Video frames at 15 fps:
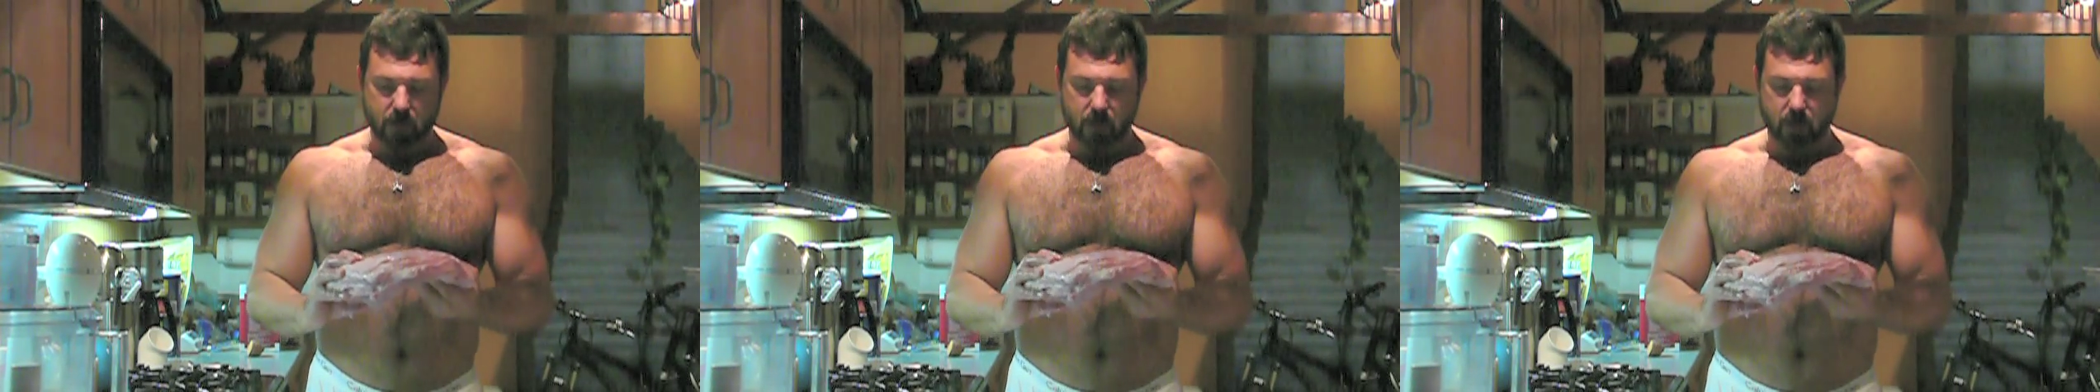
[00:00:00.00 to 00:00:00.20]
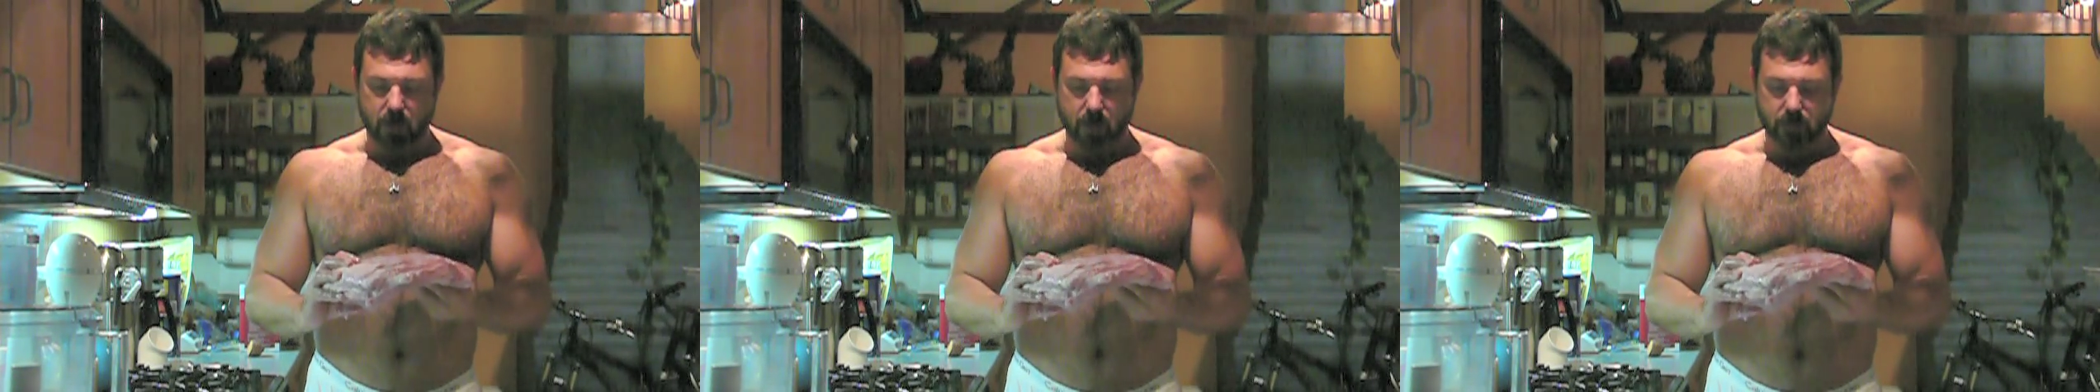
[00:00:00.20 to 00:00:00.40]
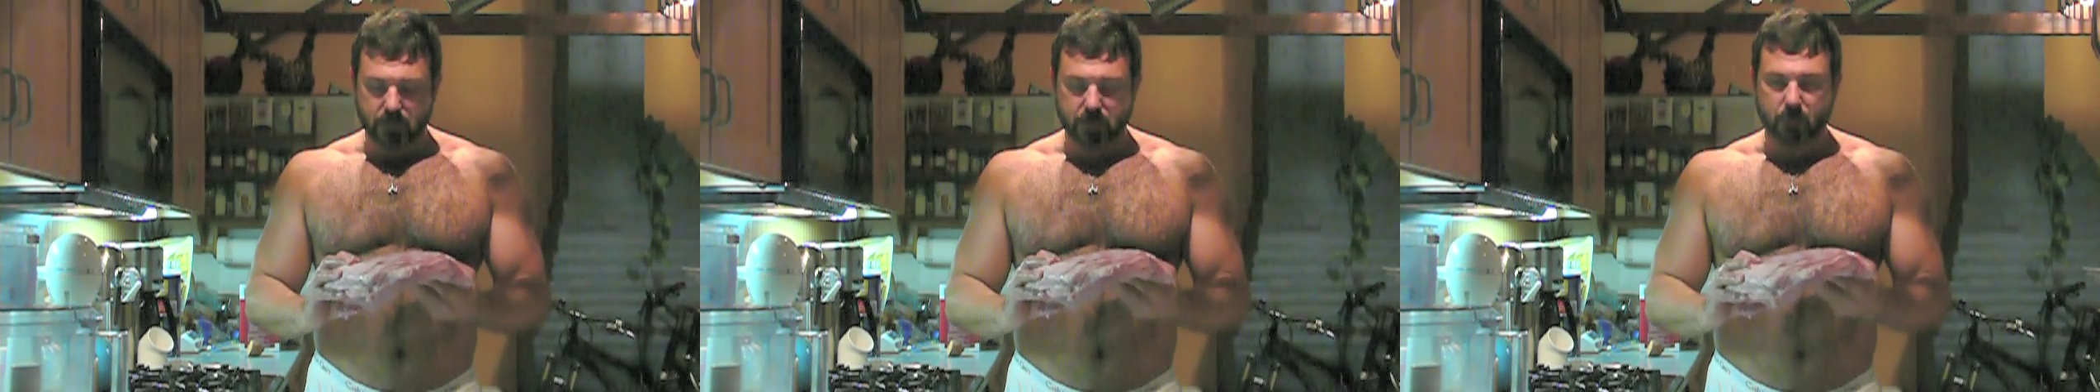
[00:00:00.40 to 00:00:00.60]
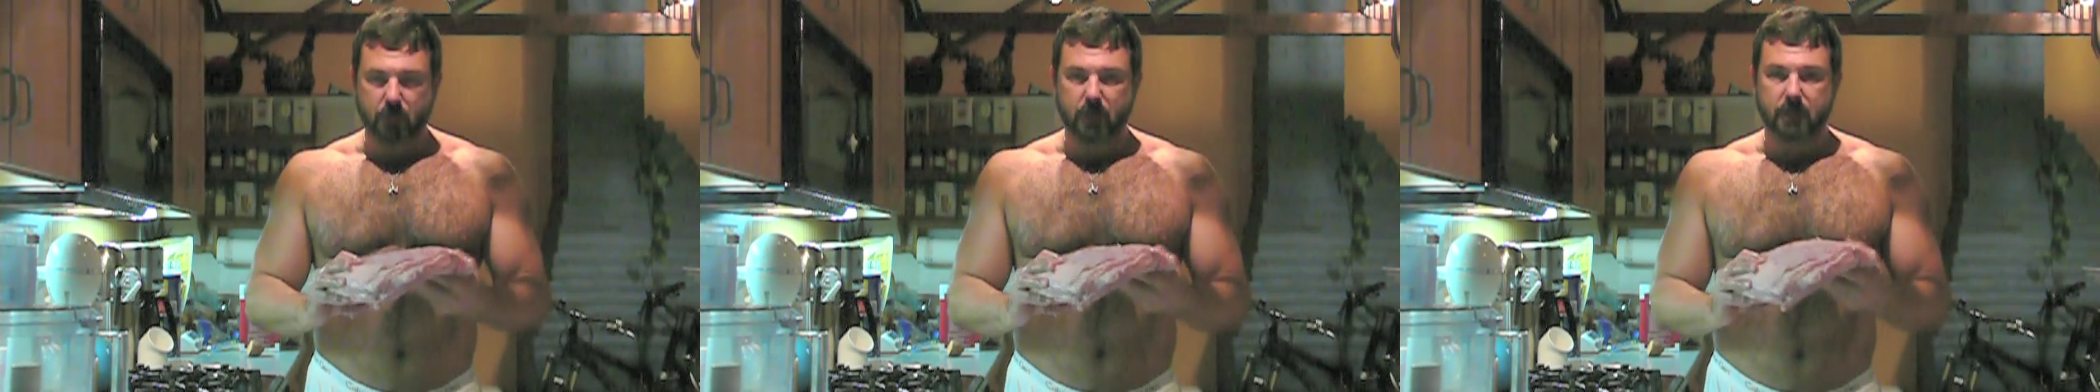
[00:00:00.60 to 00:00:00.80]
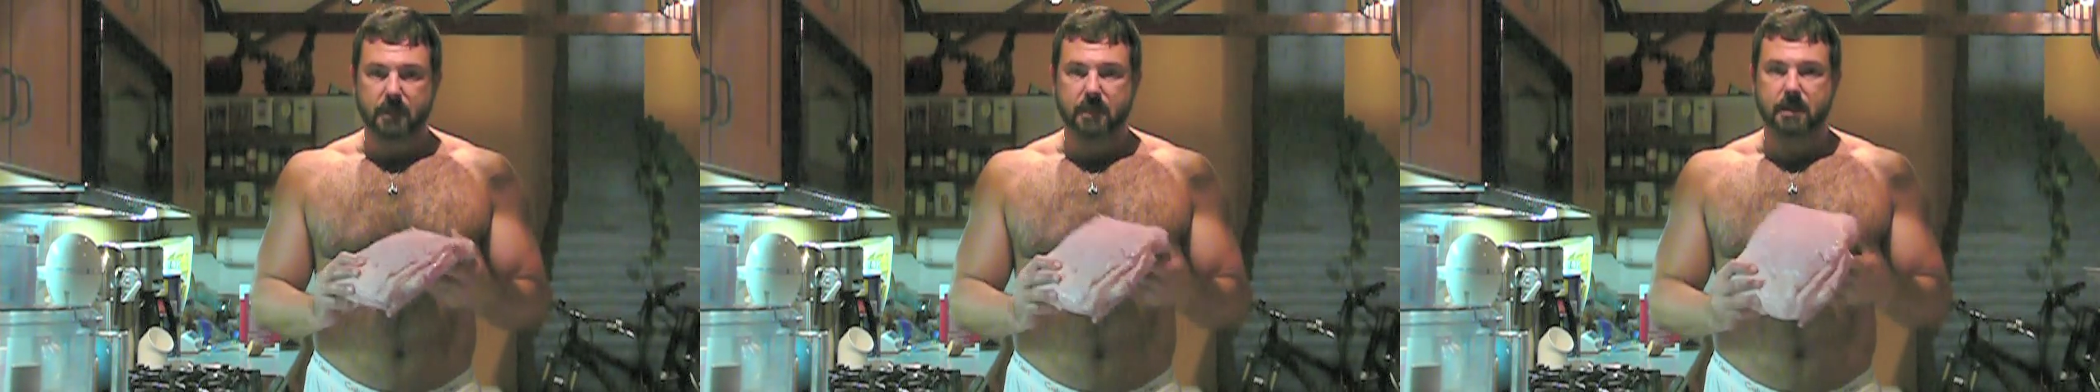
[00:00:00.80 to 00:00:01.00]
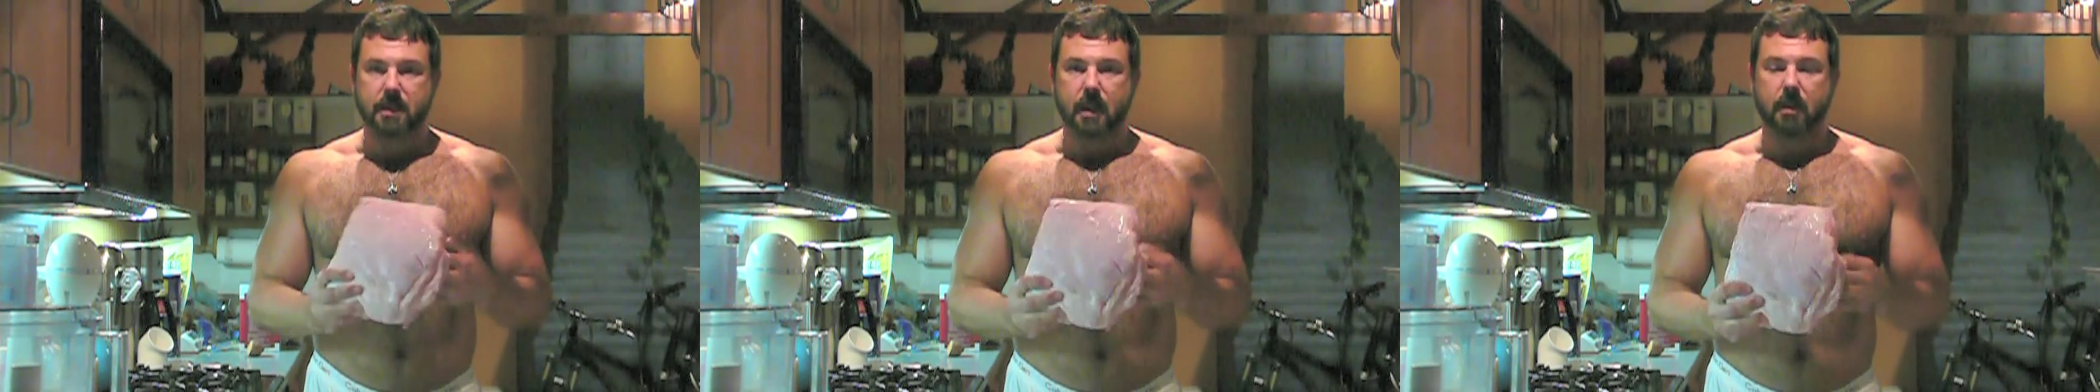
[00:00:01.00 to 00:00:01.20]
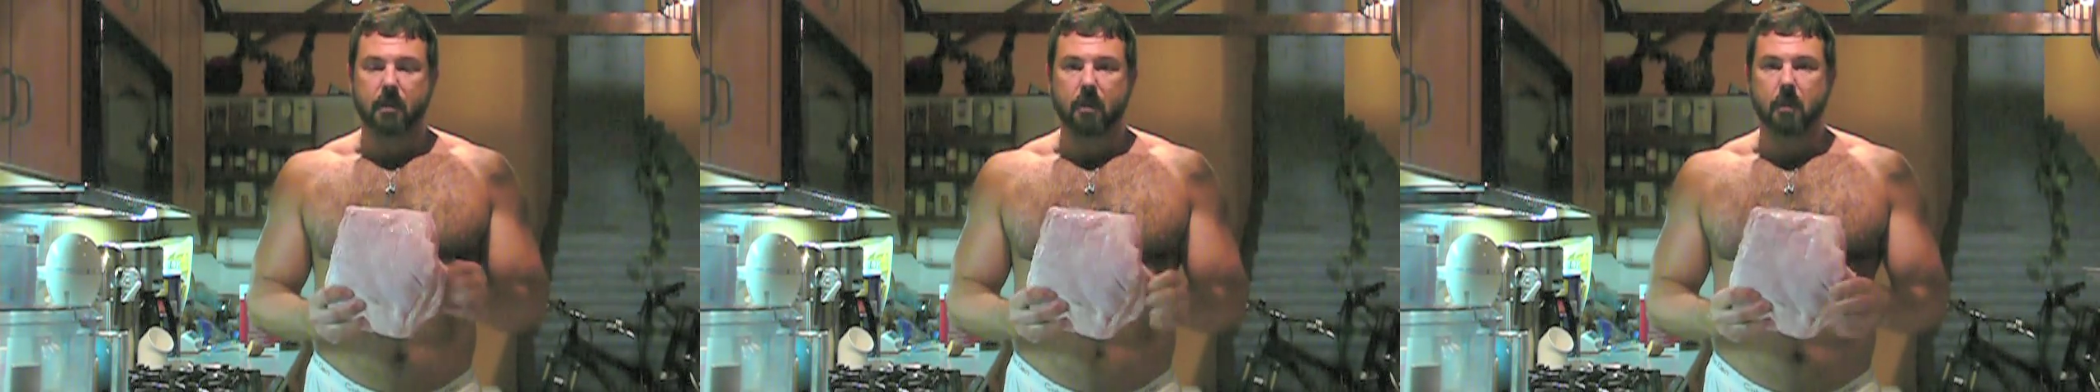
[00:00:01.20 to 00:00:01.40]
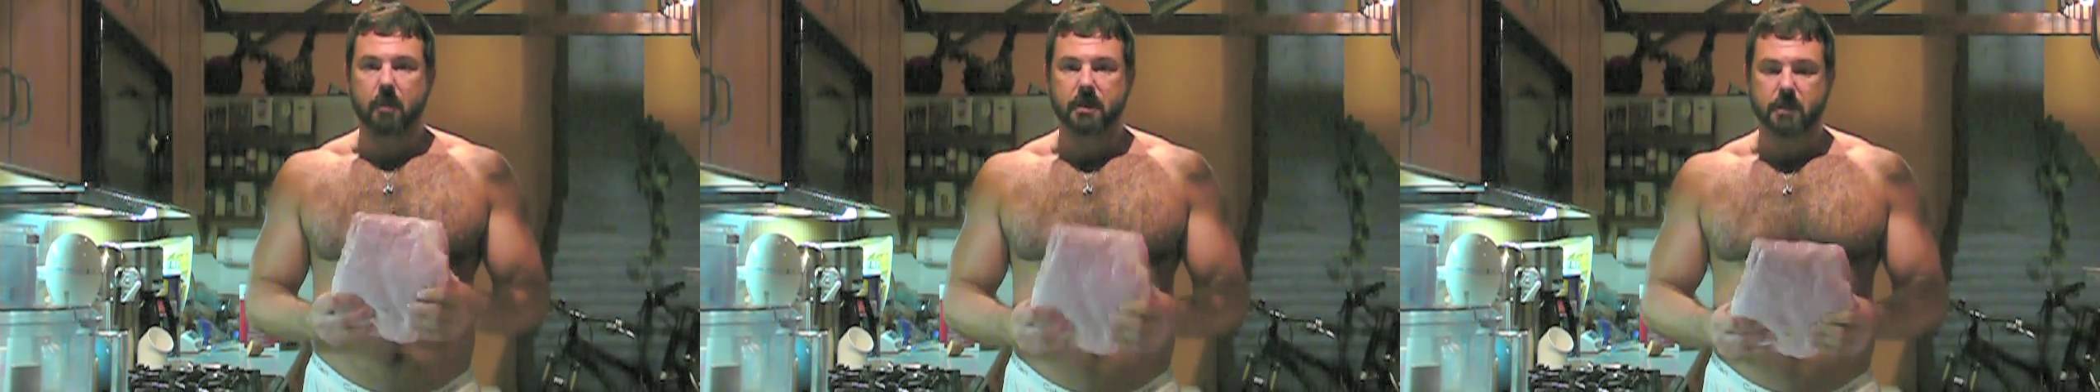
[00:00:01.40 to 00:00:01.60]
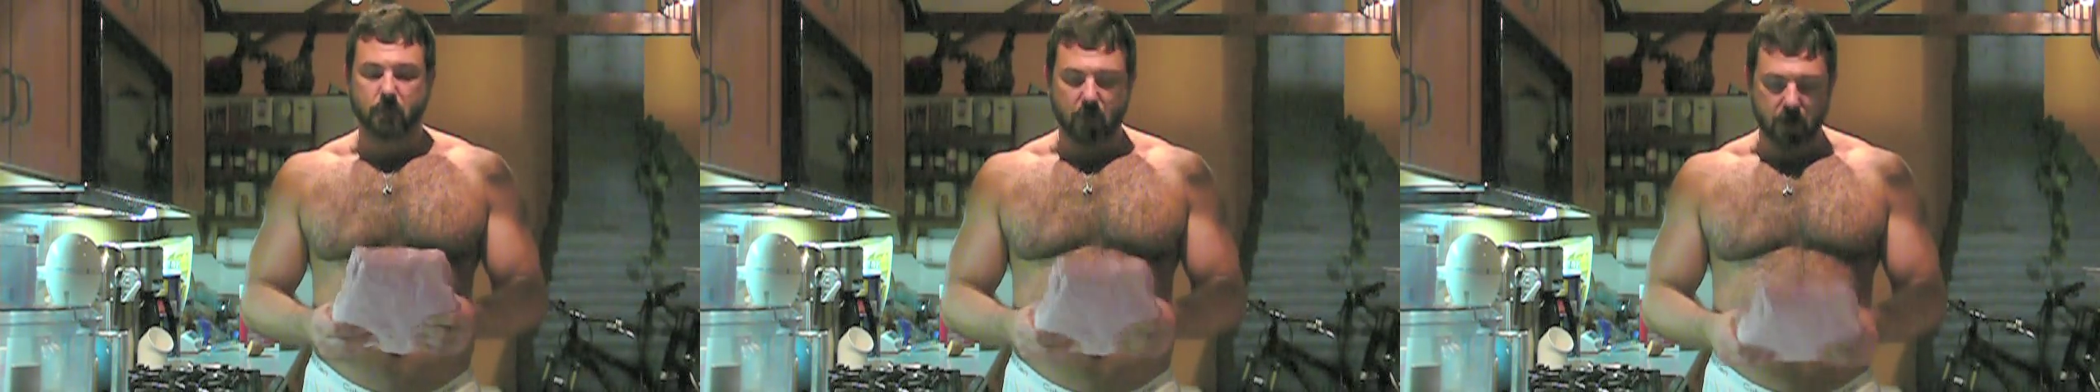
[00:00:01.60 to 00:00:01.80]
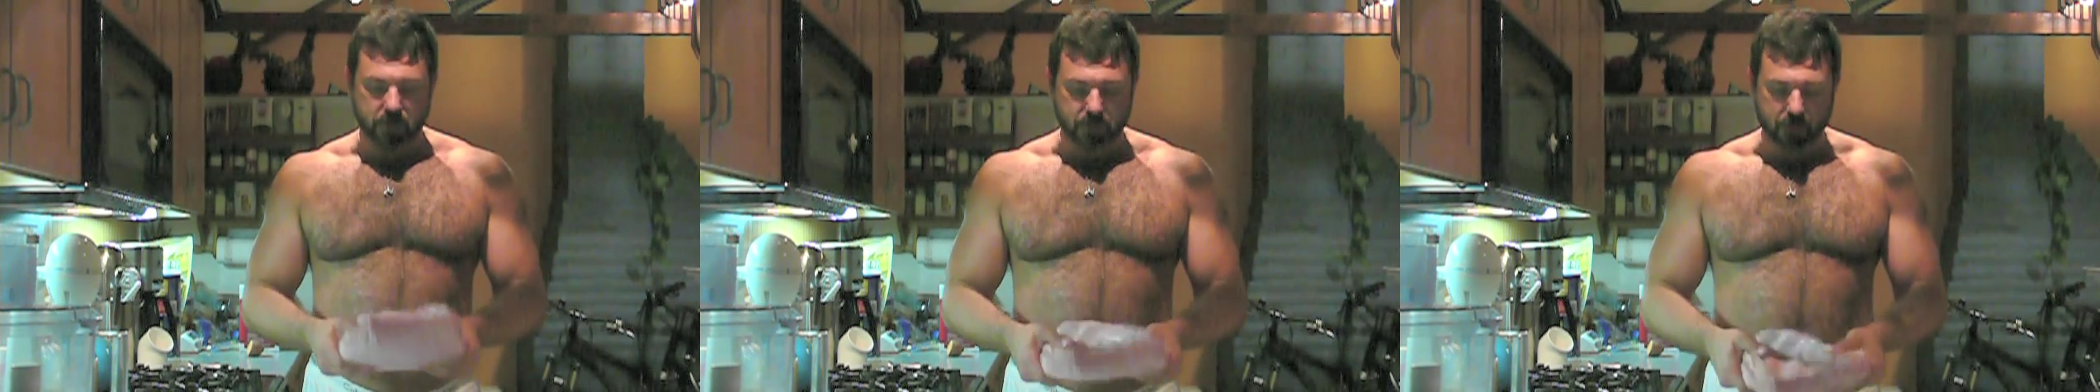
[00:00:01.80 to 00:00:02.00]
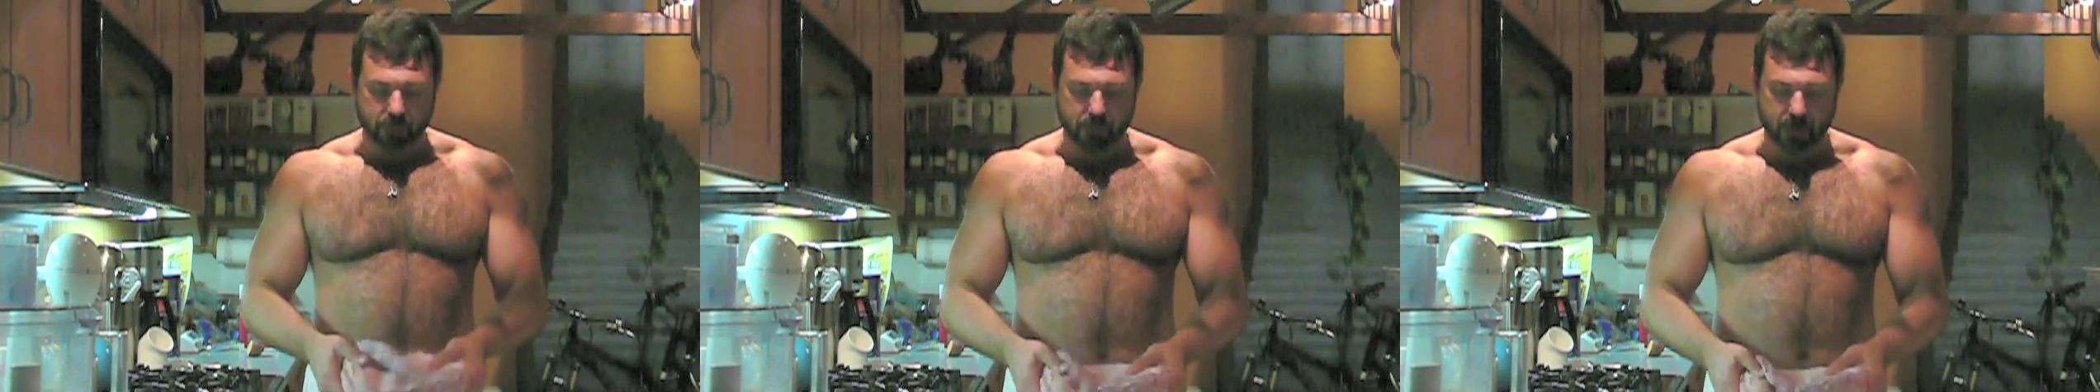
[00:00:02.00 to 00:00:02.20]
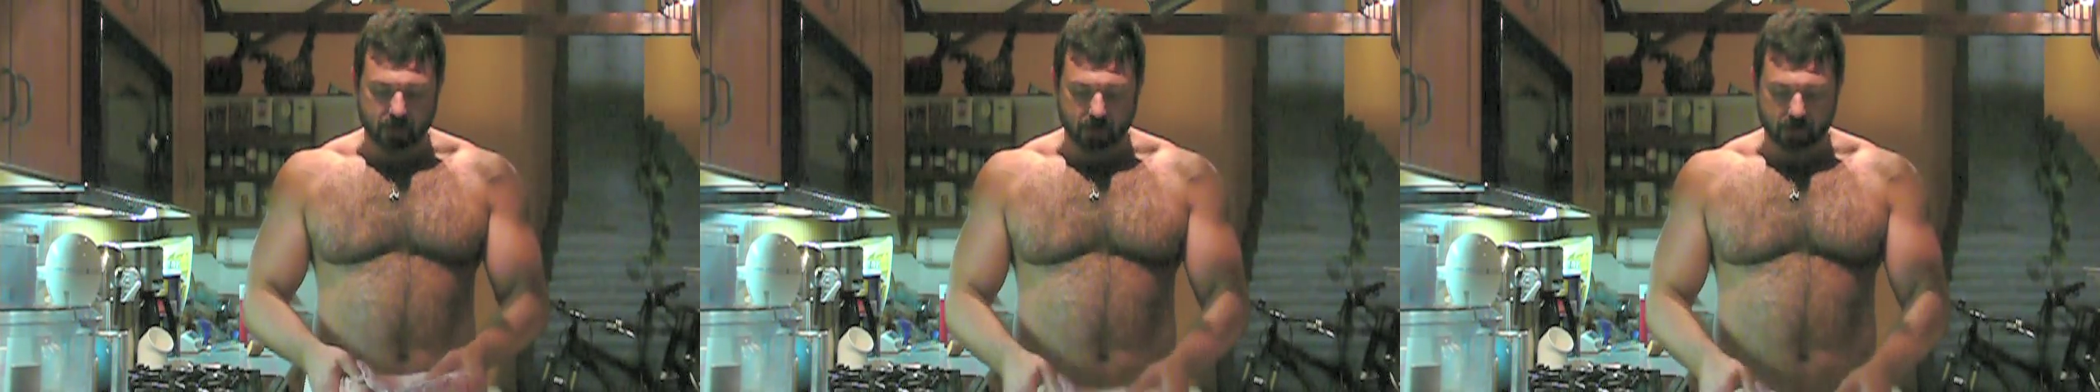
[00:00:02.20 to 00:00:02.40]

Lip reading: I just wanted to say you always wash your meat,